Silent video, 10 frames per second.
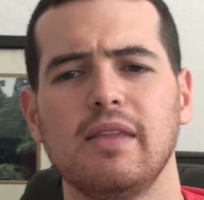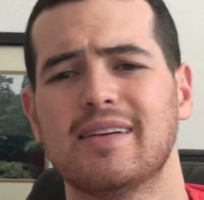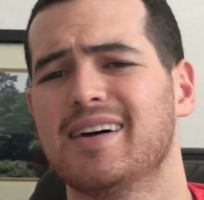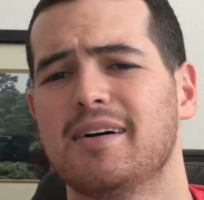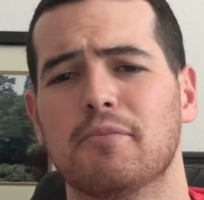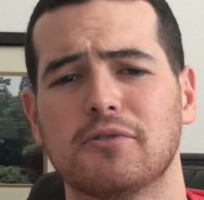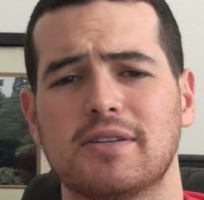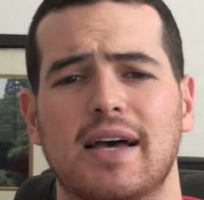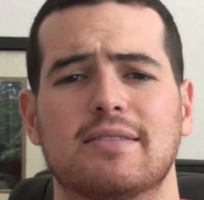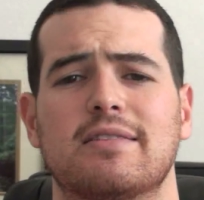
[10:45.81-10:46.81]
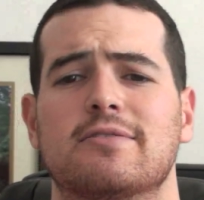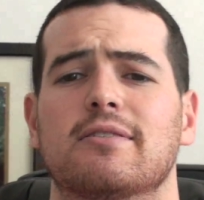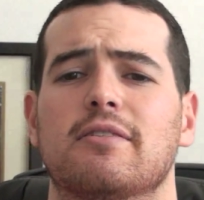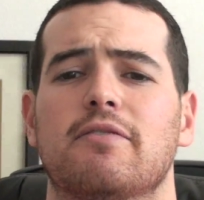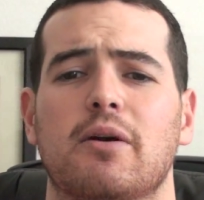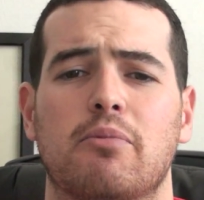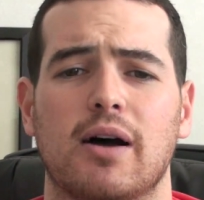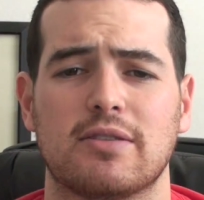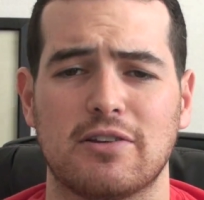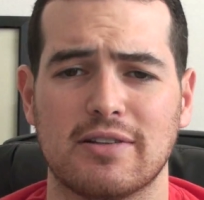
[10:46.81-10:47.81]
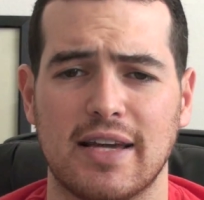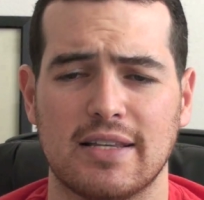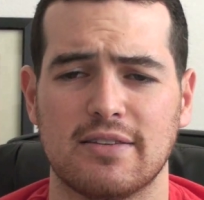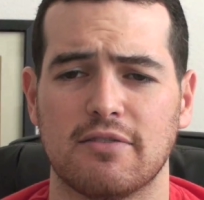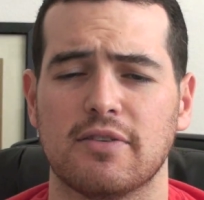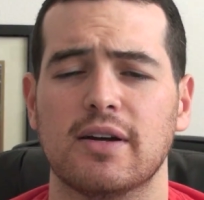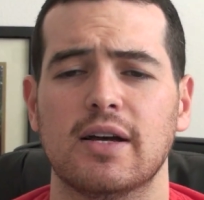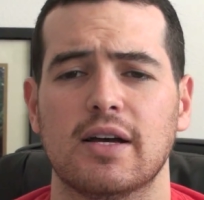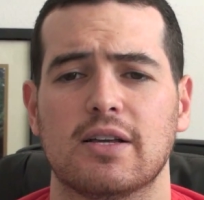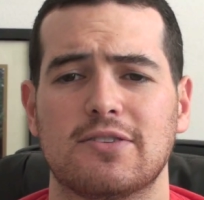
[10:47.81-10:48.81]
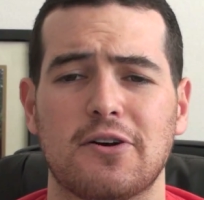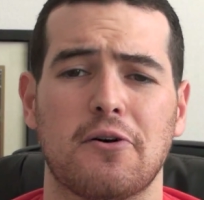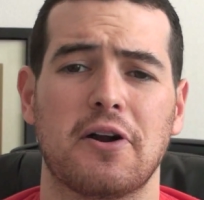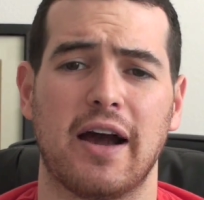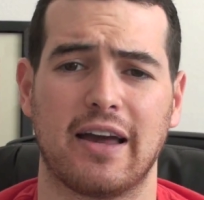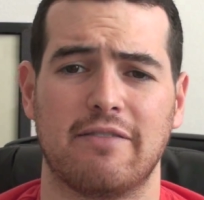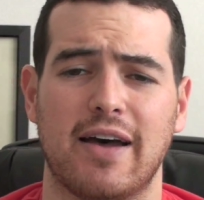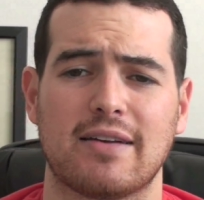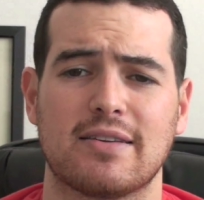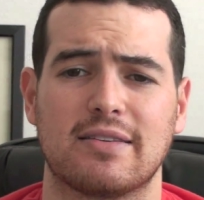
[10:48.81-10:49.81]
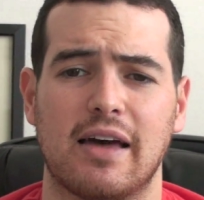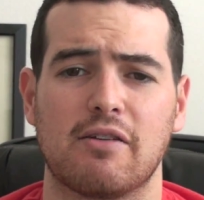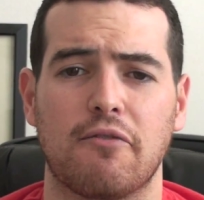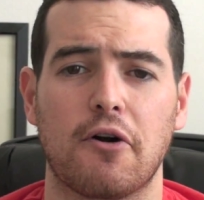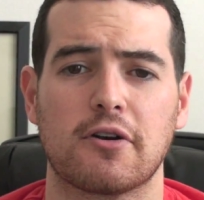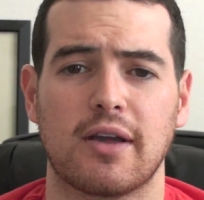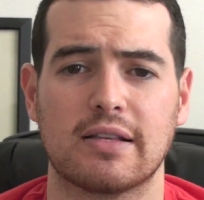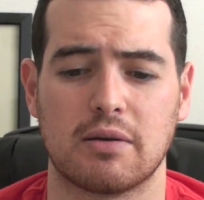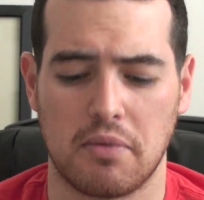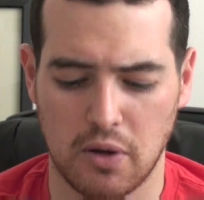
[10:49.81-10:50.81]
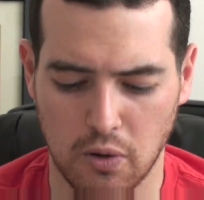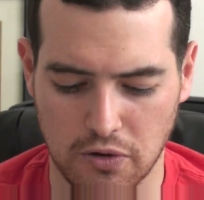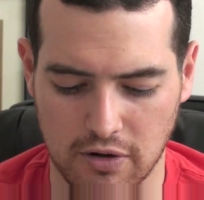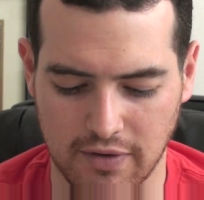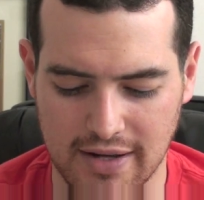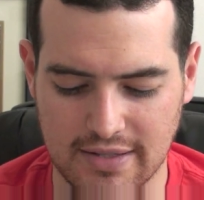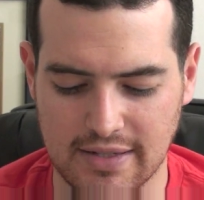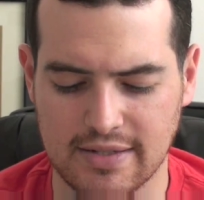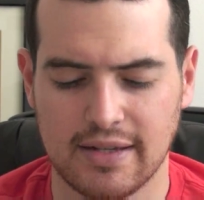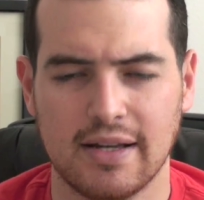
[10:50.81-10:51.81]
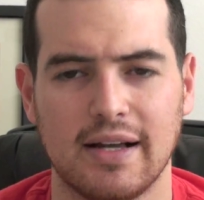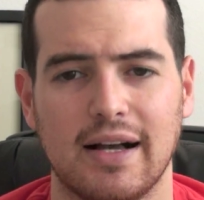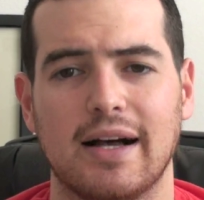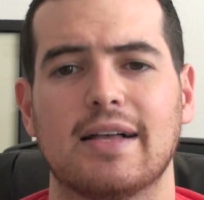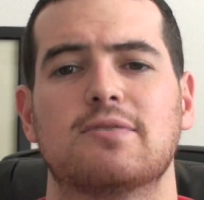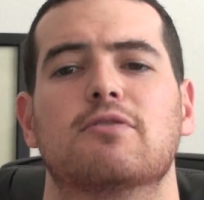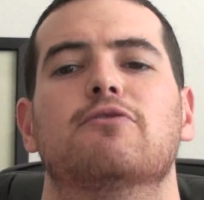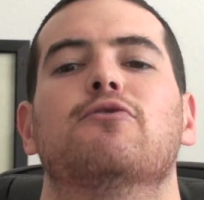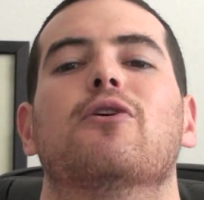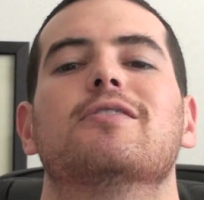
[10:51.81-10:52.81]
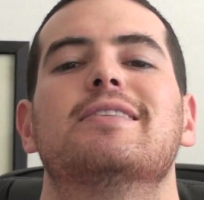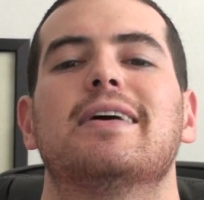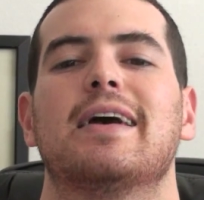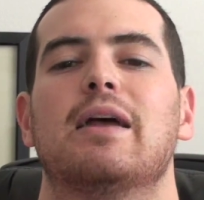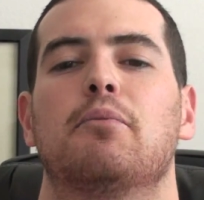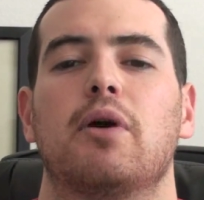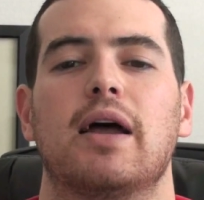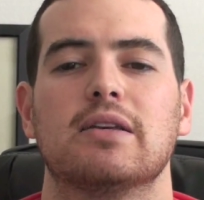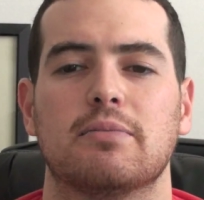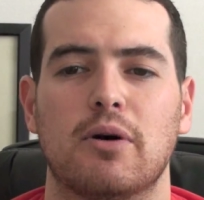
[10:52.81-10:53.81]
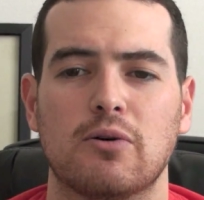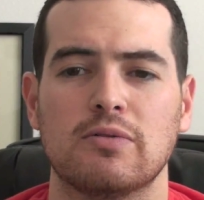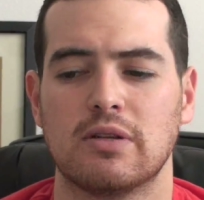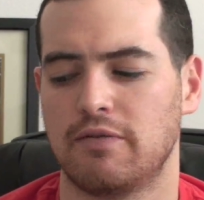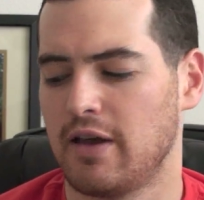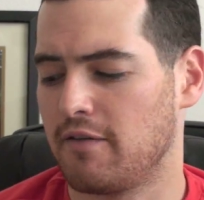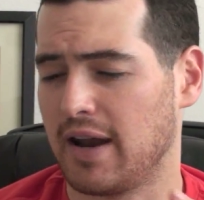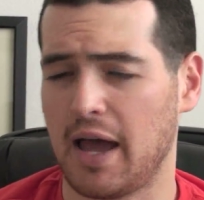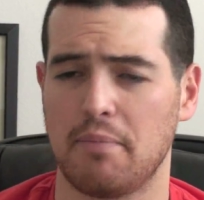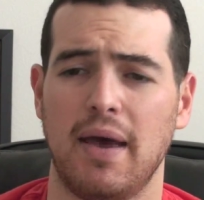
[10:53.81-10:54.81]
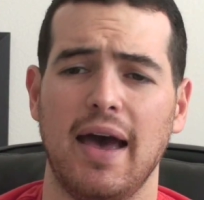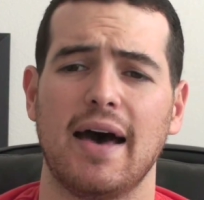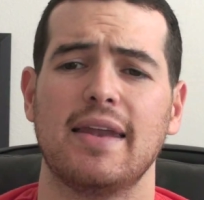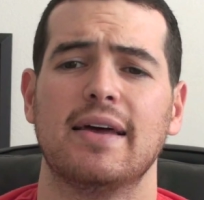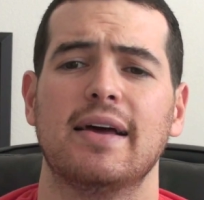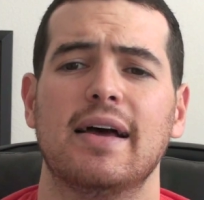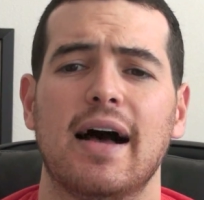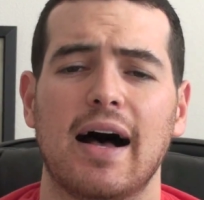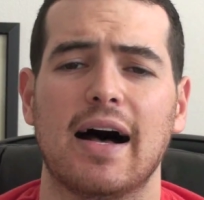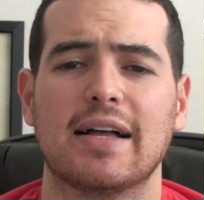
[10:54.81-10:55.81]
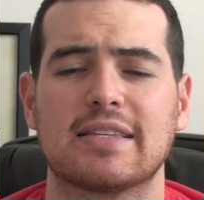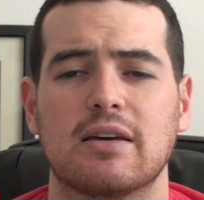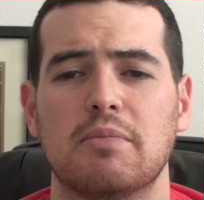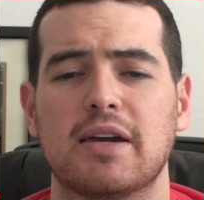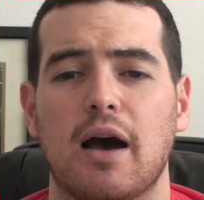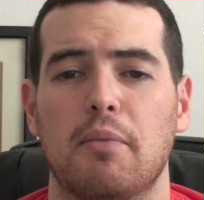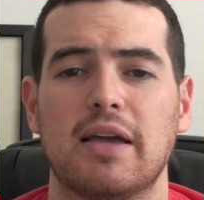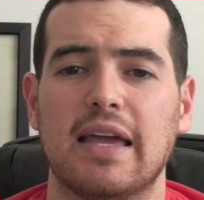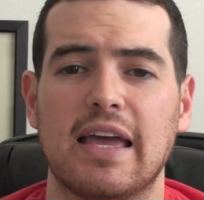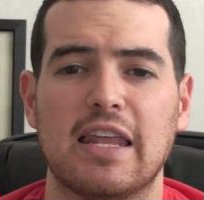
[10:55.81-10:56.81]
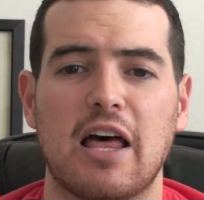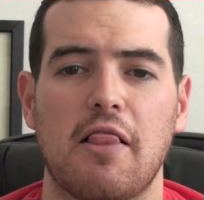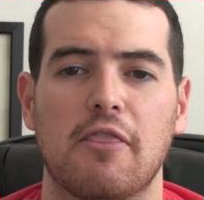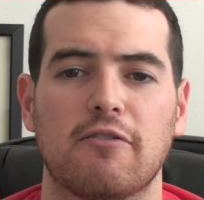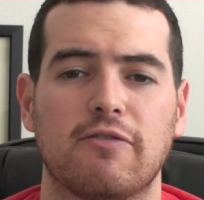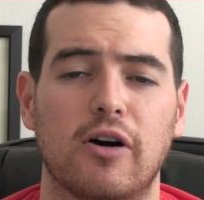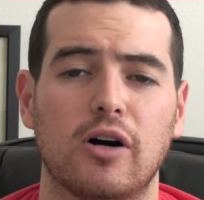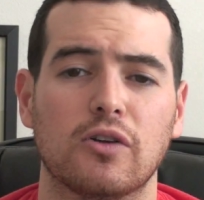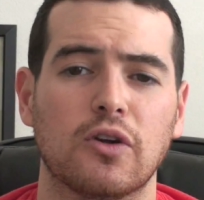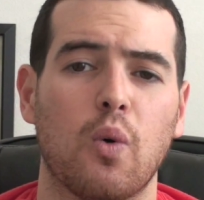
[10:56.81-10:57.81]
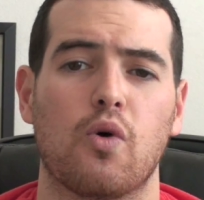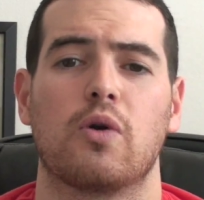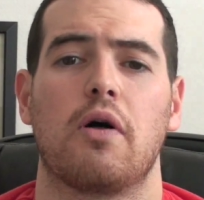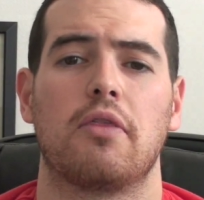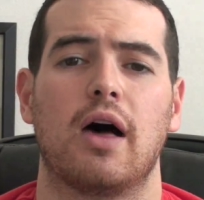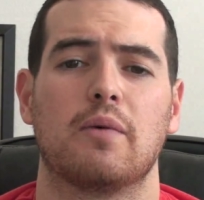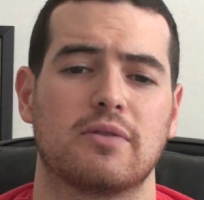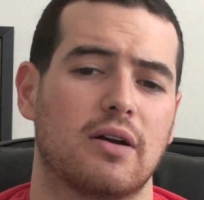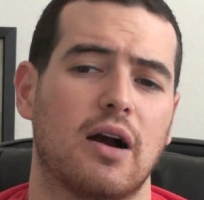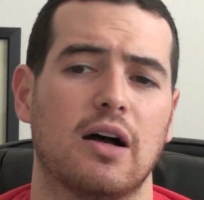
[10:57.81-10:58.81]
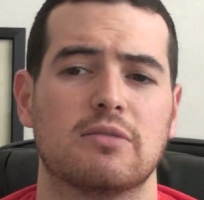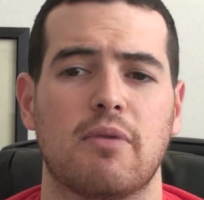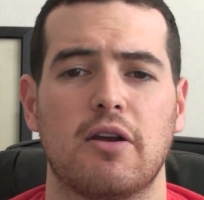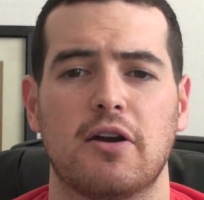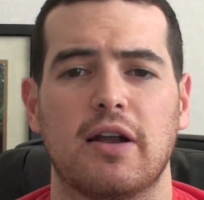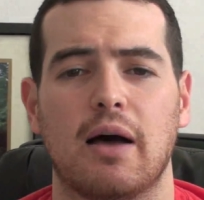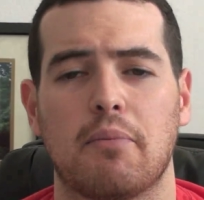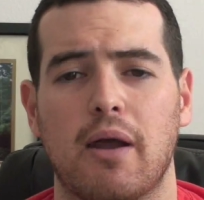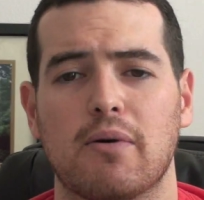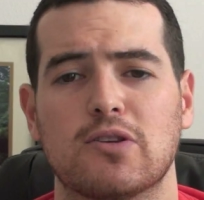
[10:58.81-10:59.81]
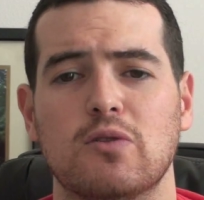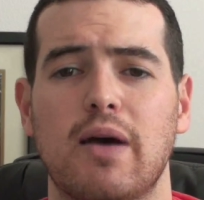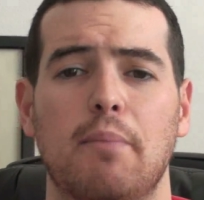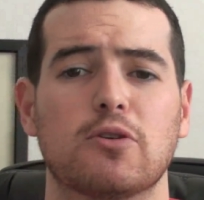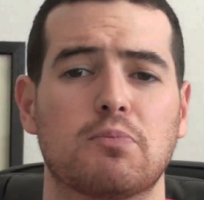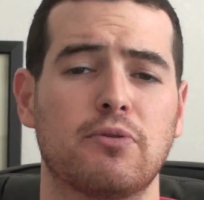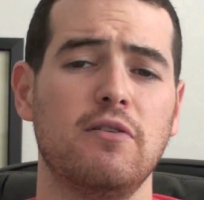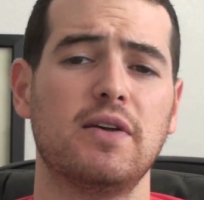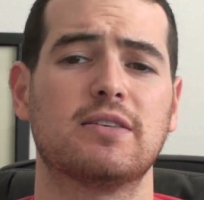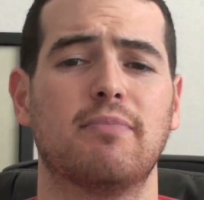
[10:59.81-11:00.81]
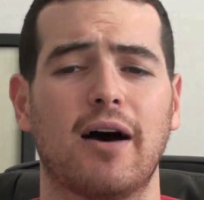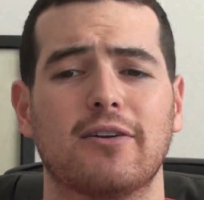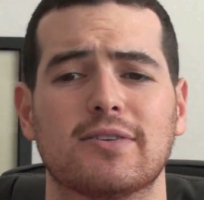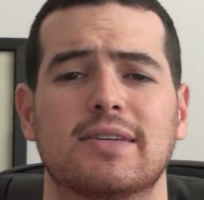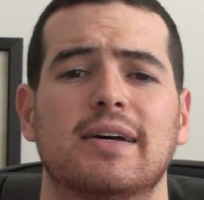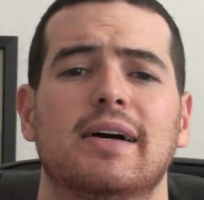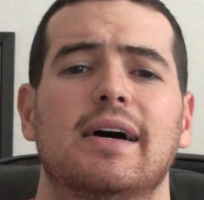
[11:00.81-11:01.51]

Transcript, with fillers: Uh, multitasking is certainly very processor intensive, so you're not going to have access to that, unfortunately, on some of the older devices. Uh, sort of forcing an upgrade, I suppose. And if you have an iPad, uh, it's going to be coming in the fall. No word whether or not it was going to cost money or not, but I would assume Apple's previous models